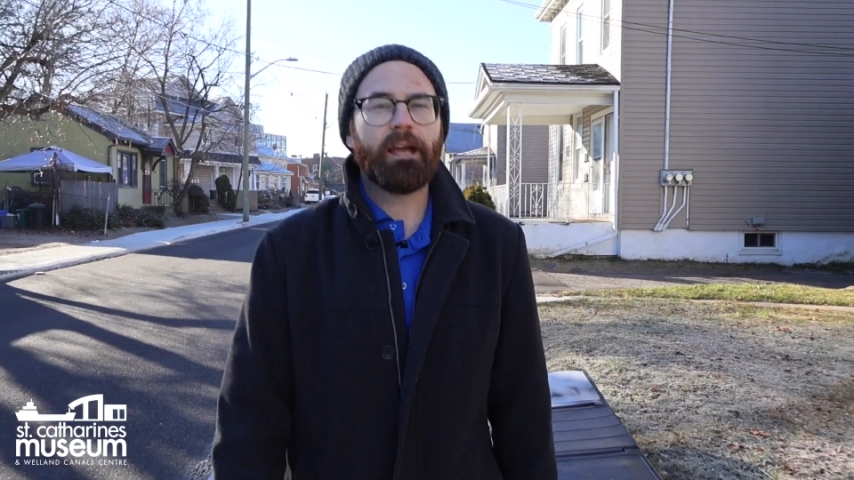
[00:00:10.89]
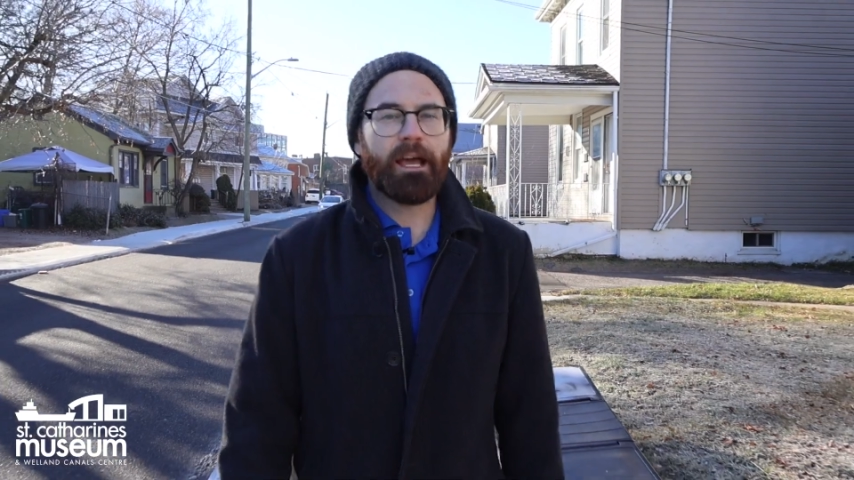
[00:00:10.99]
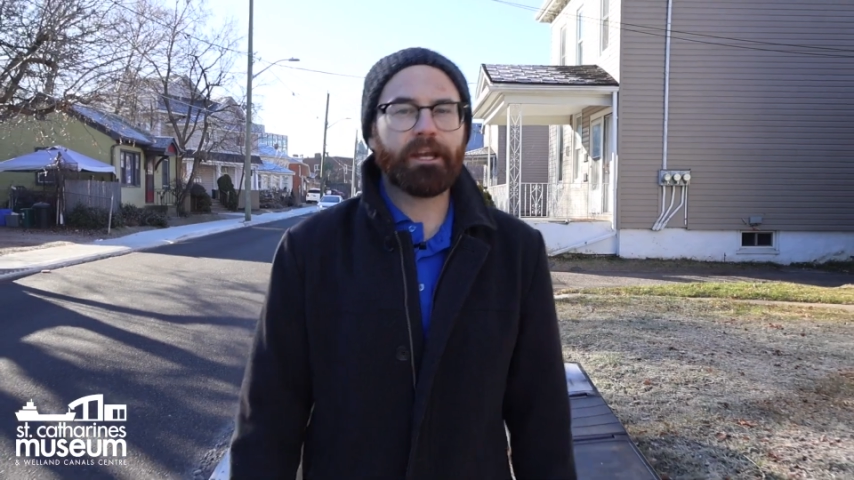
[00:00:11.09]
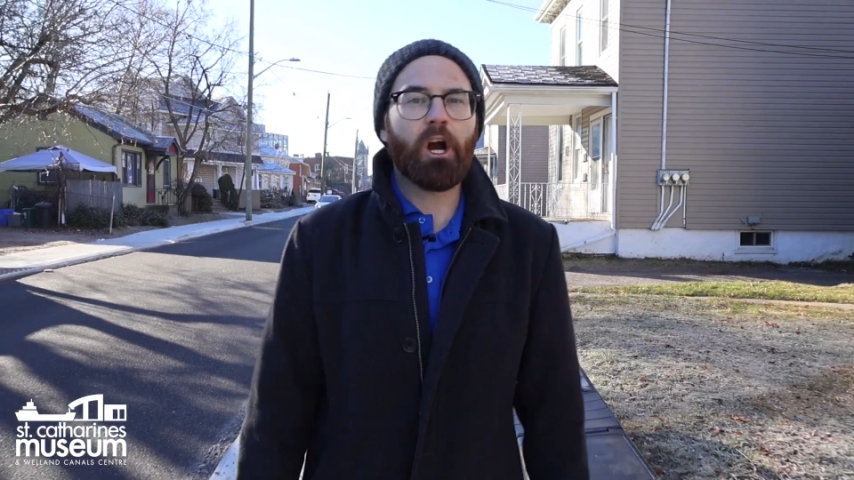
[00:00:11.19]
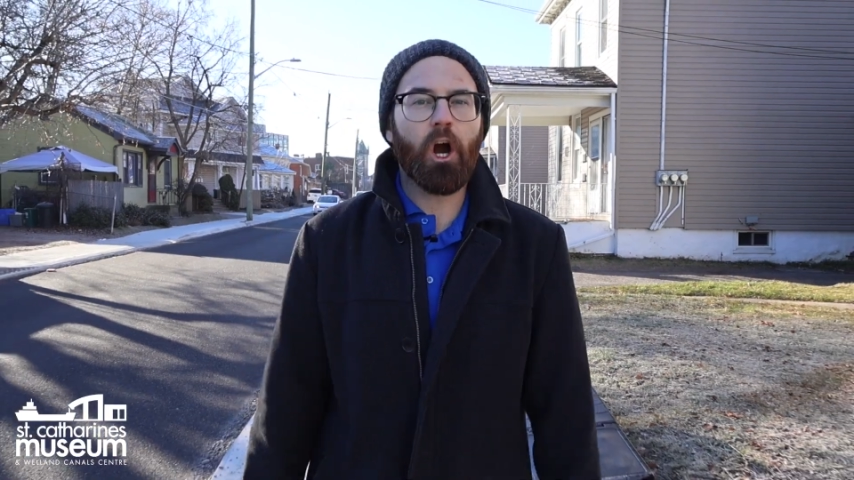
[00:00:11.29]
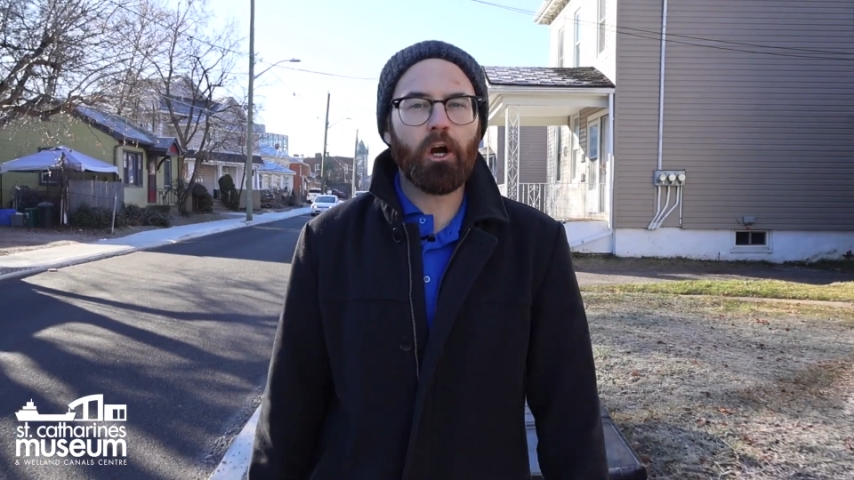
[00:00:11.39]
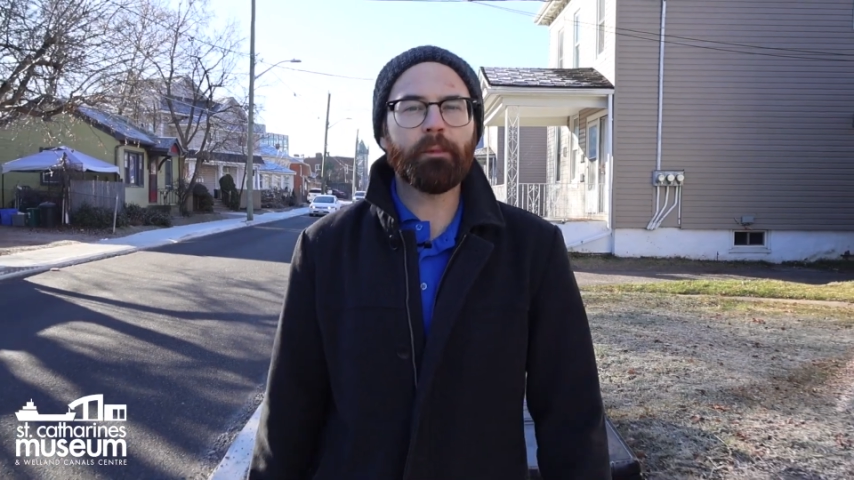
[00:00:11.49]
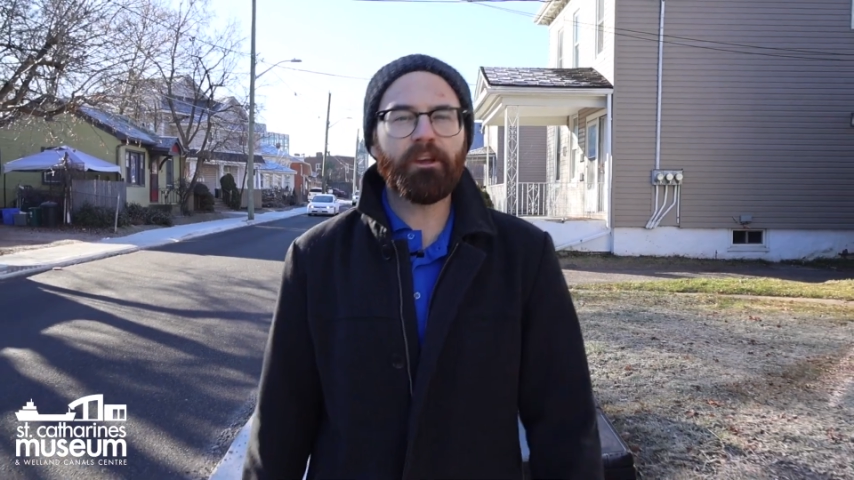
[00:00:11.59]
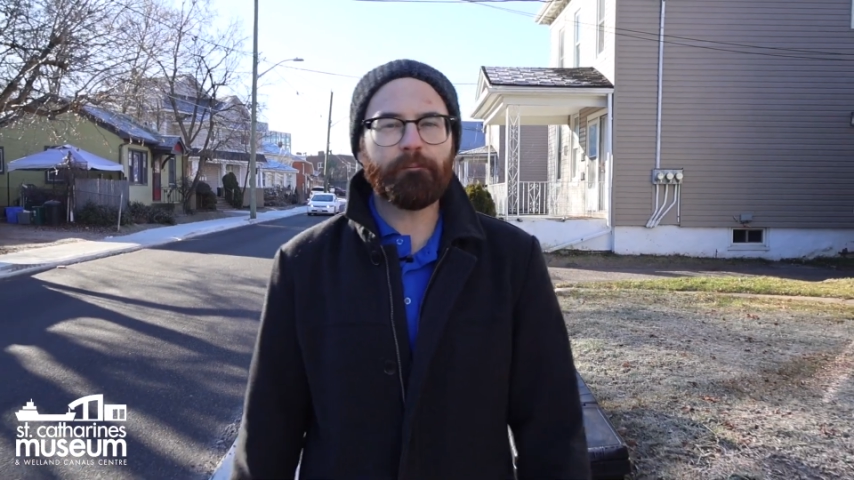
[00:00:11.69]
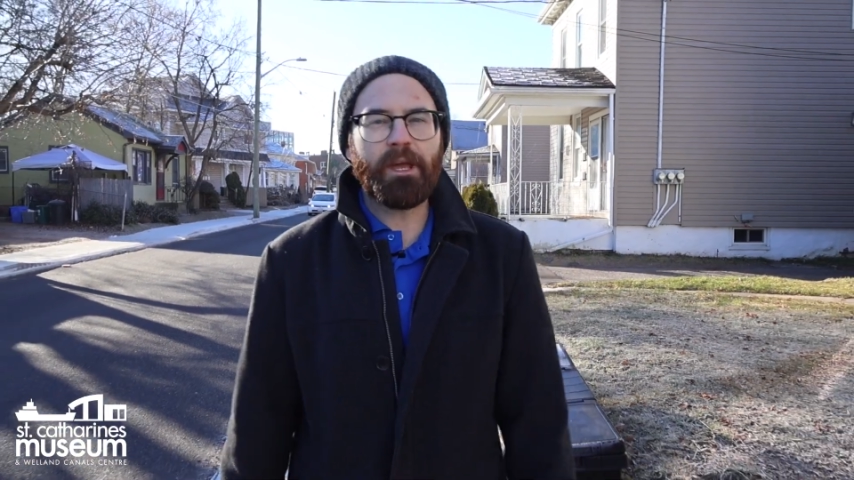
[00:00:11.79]
and an
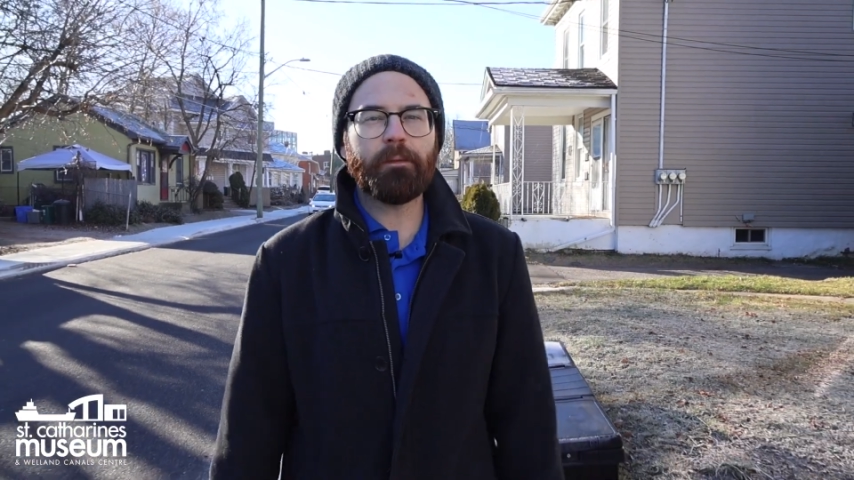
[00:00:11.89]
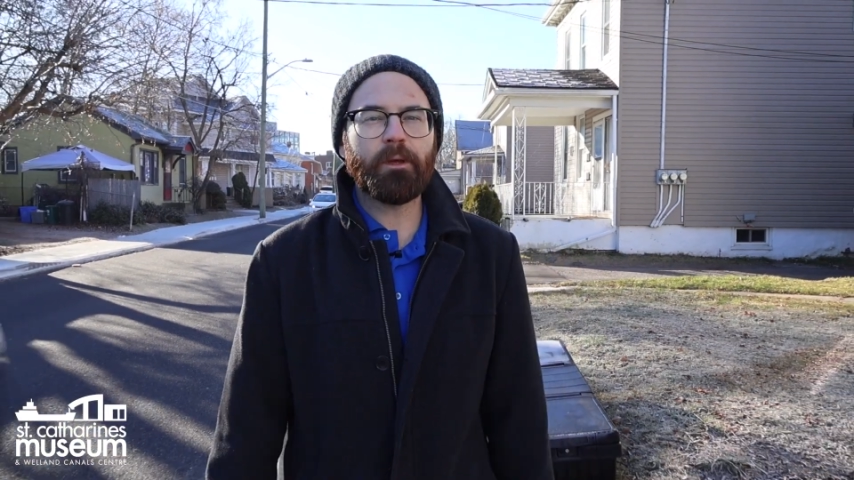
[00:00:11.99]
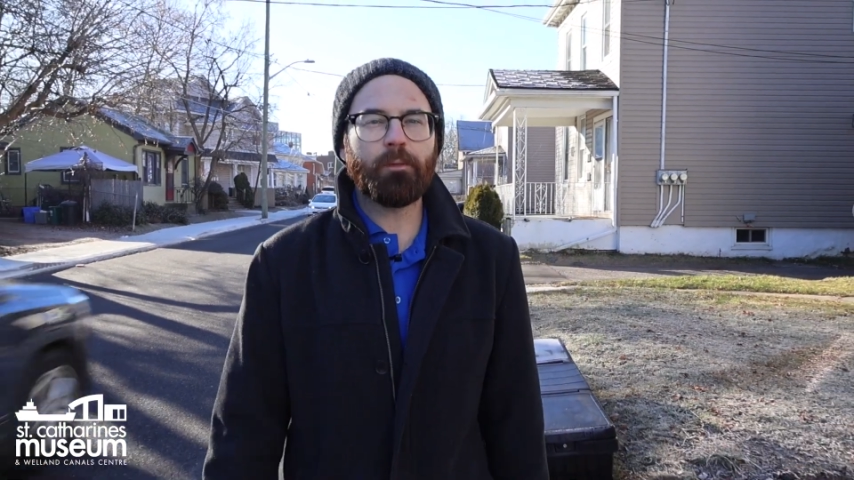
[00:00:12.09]
army of baby